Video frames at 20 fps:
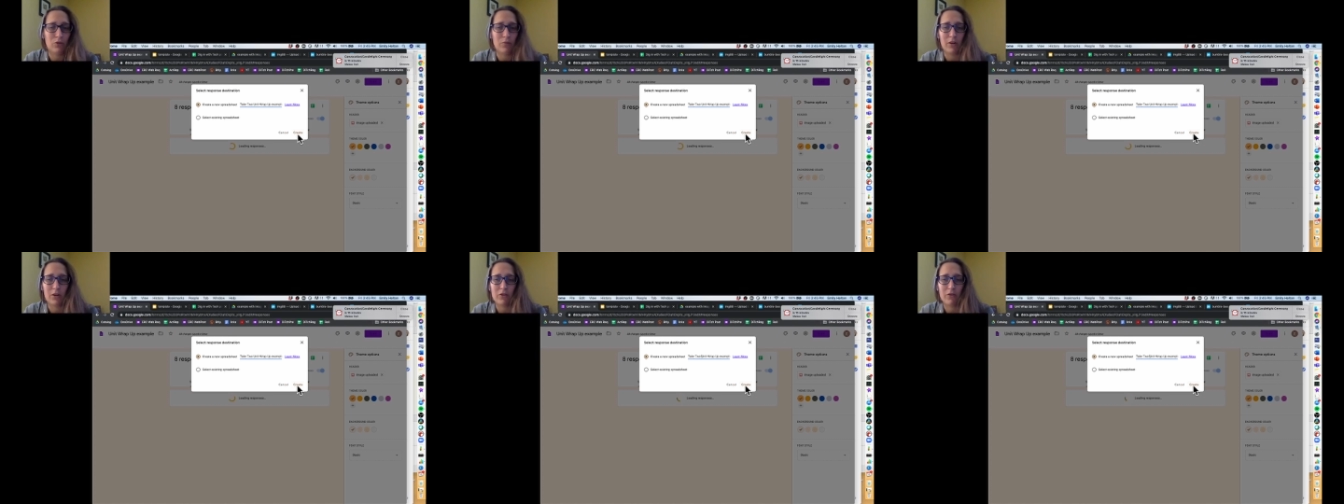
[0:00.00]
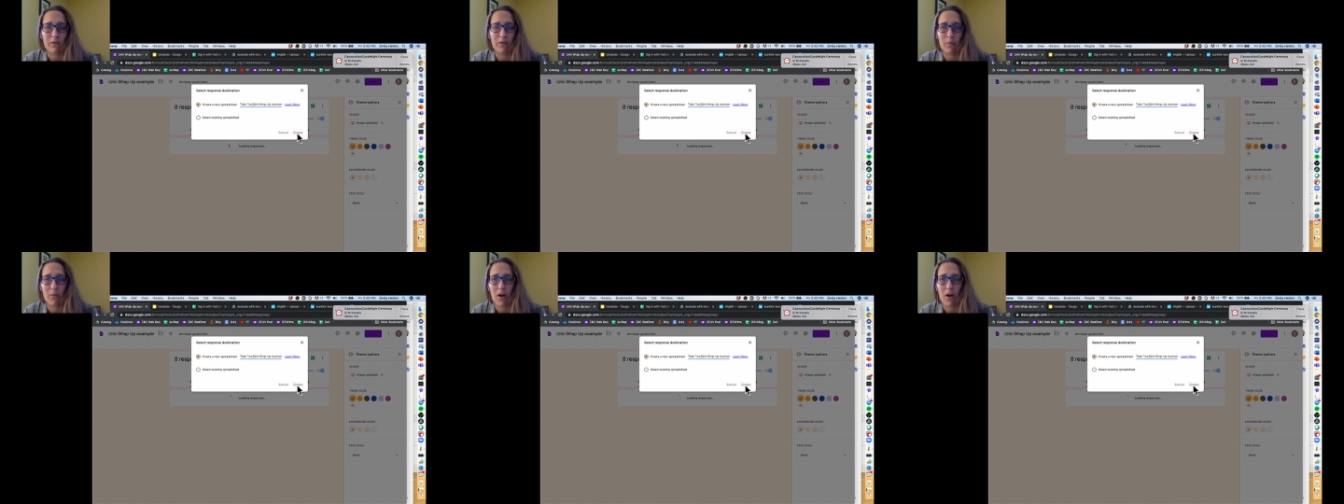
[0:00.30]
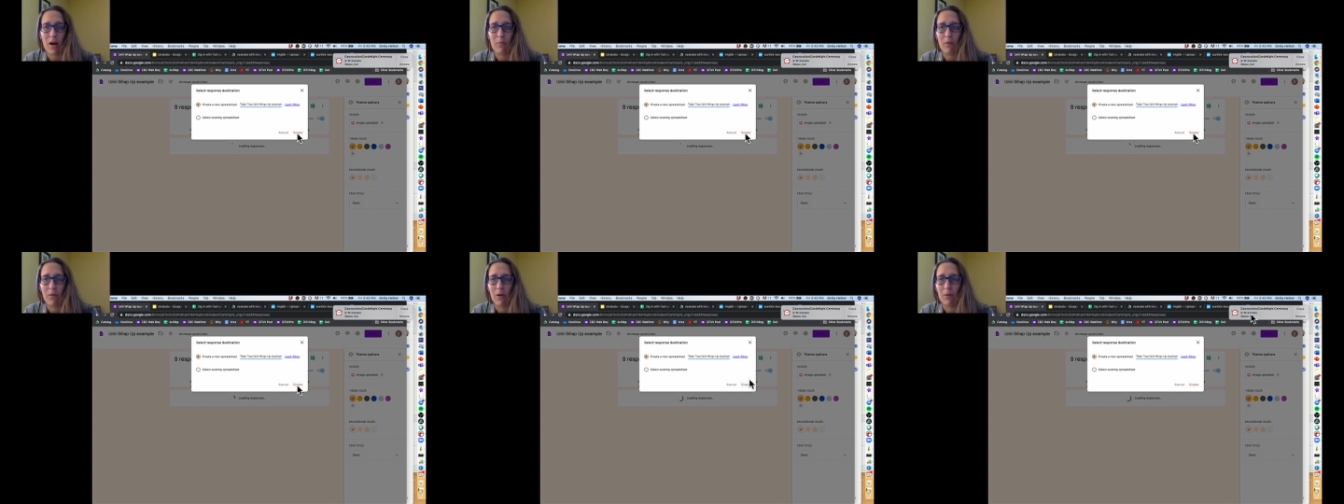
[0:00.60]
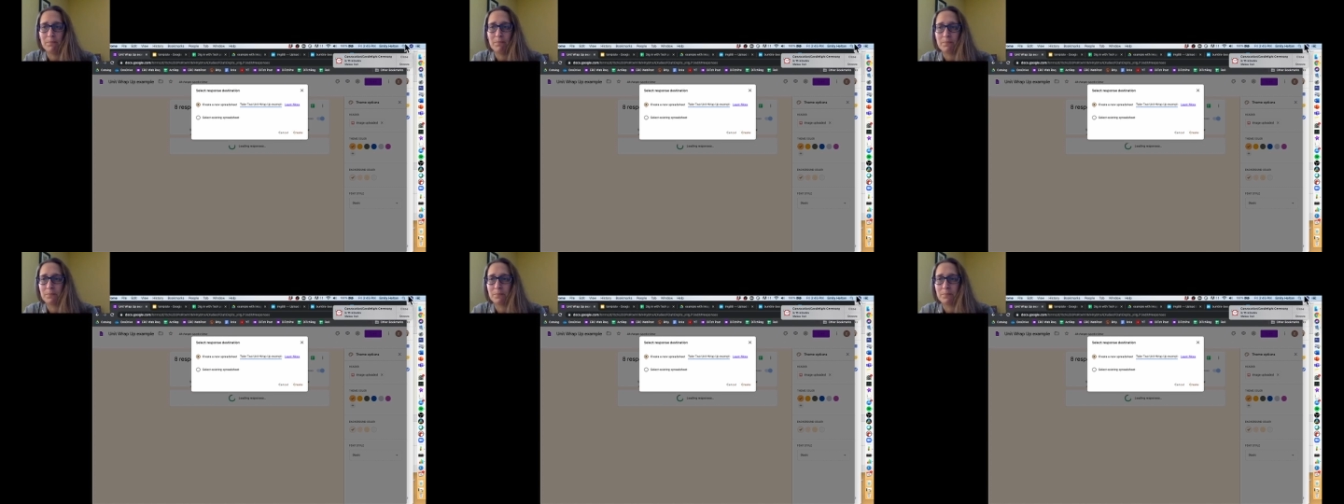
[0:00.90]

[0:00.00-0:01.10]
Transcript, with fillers: much of a problem.